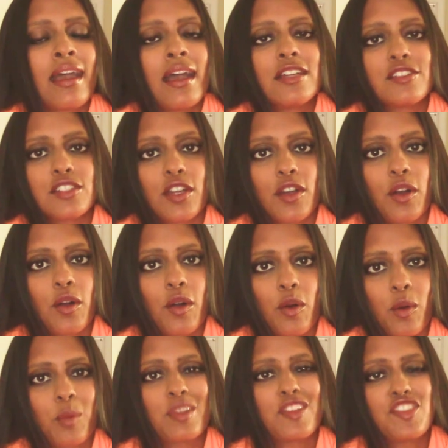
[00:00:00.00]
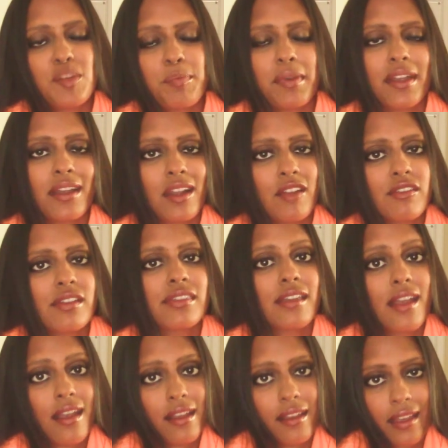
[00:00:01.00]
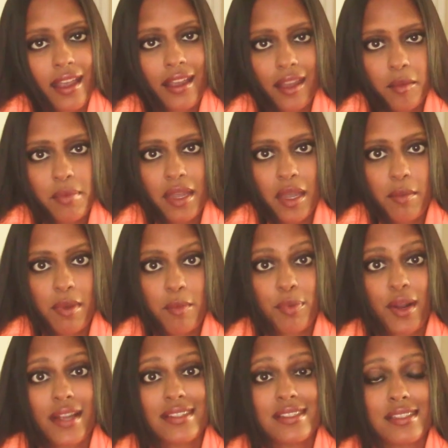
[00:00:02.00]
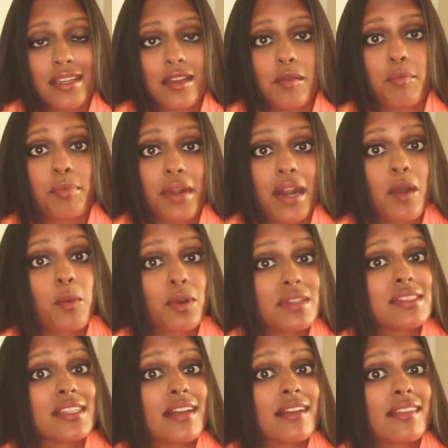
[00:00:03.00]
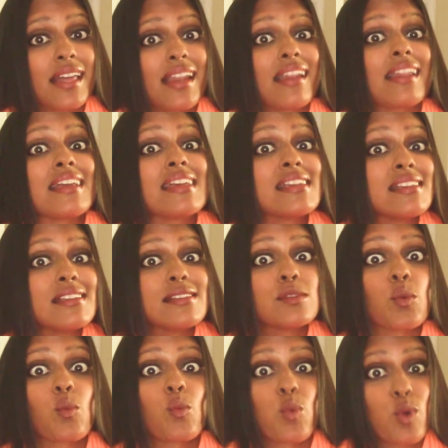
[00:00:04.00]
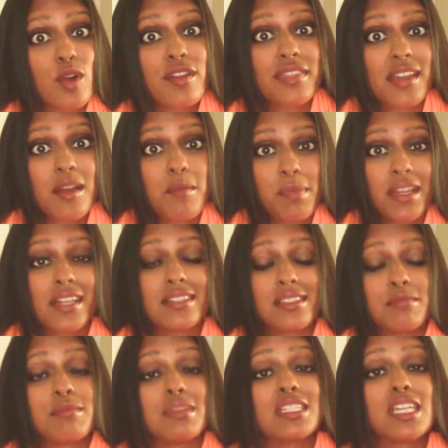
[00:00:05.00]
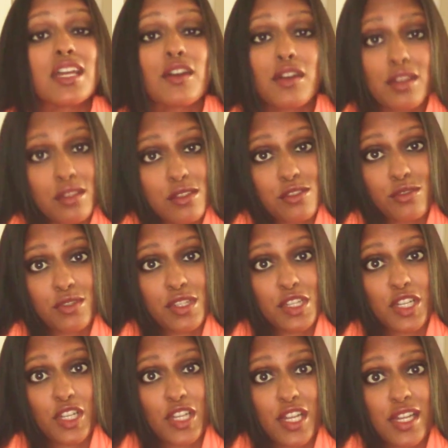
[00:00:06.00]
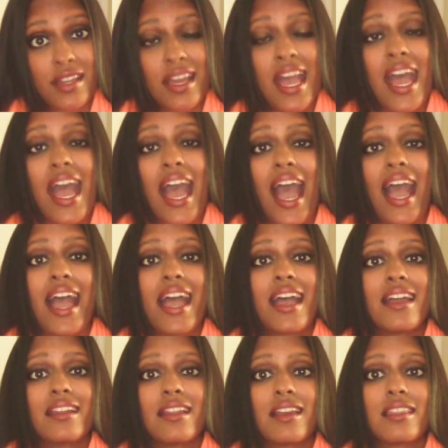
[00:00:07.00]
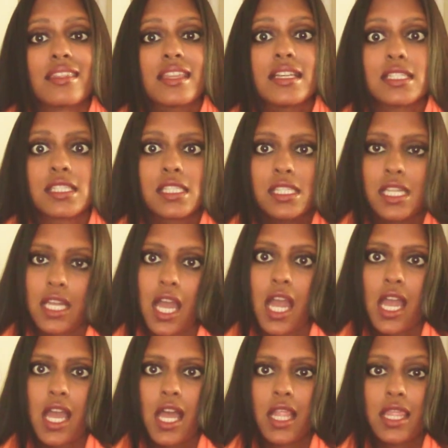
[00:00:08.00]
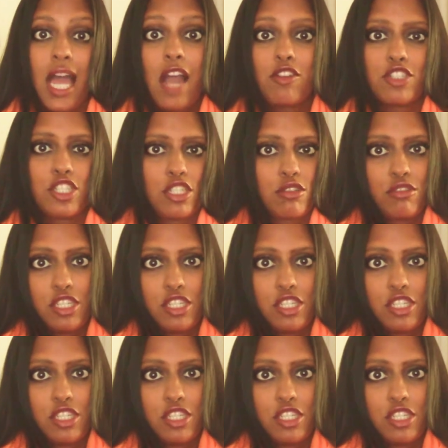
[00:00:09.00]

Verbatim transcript: So with shipping and everything, it can be a bit pricey, but I will say that it is worth it because the material is really good, and this allows you